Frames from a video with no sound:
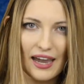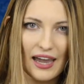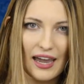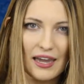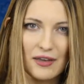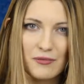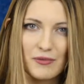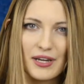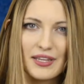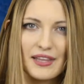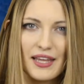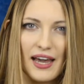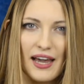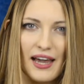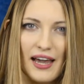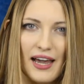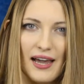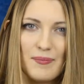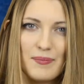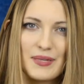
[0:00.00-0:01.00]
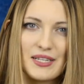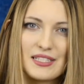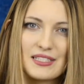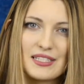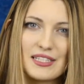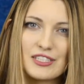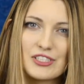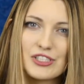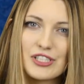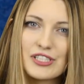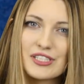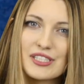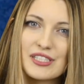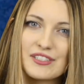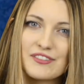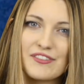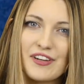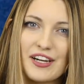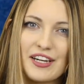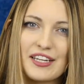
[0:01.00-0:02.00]
and when that happens, it's just
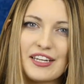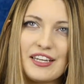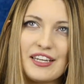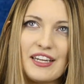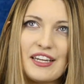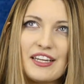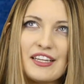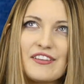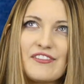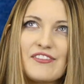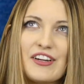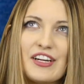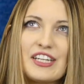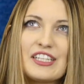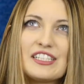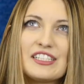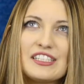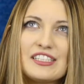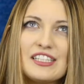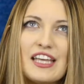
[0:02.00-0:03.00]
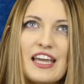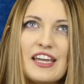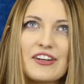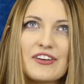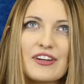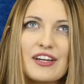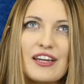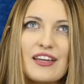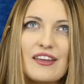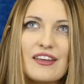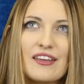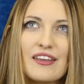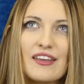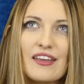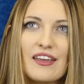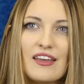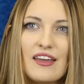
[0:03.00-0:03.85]
this very very sacred